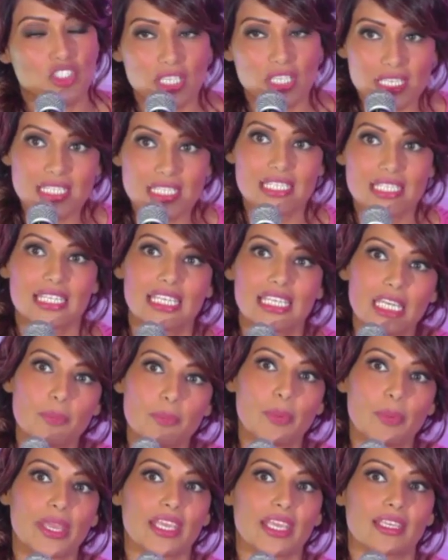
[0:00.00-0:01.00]
Just
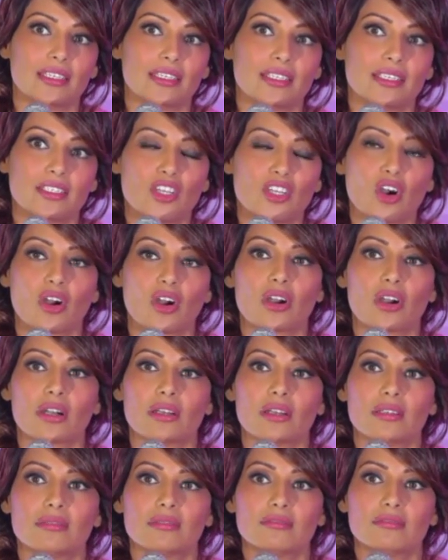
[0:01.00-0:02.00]
keeping your
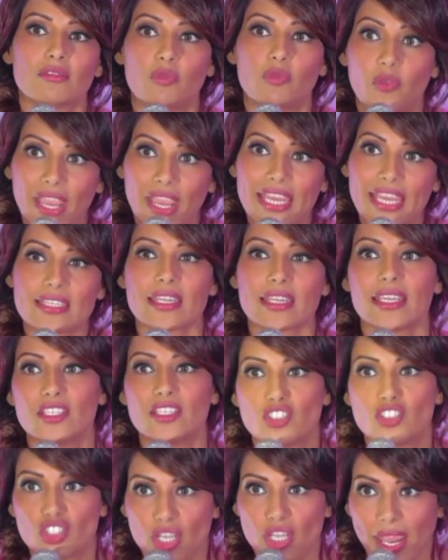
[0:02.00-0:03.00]
weight in
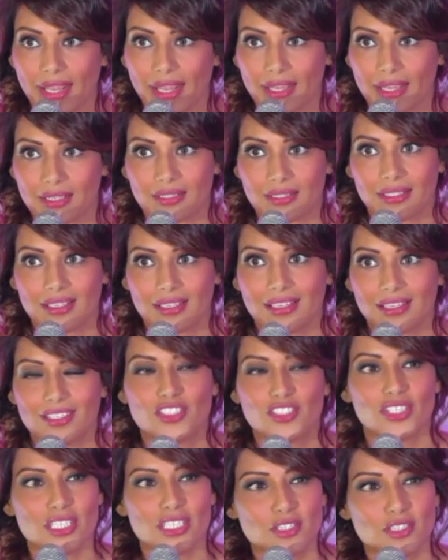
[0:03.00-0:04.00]
check,
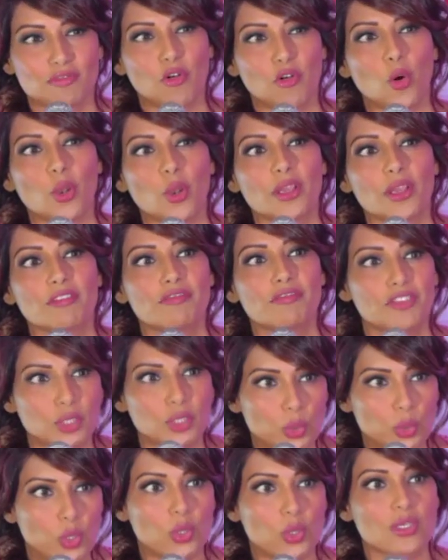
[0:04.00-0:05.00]
just following
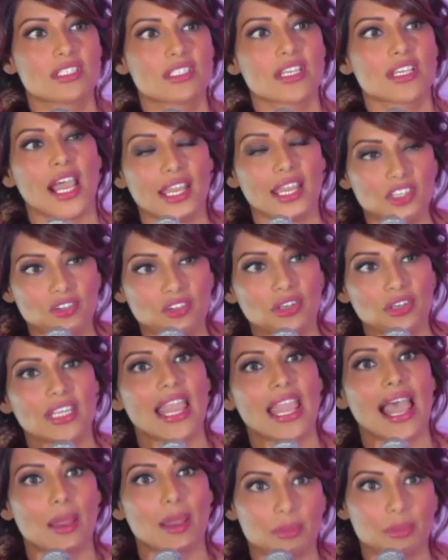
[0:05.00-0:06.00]
few good dietary
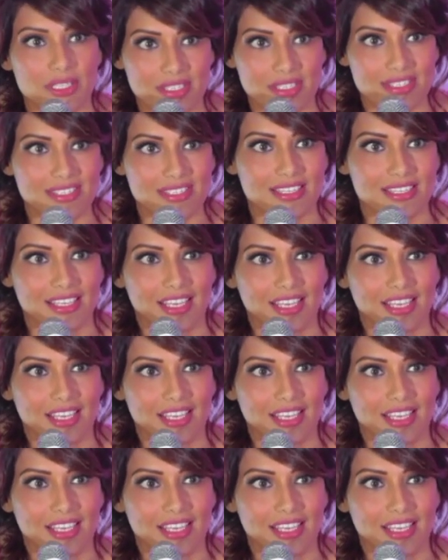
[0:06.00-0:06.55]
habits,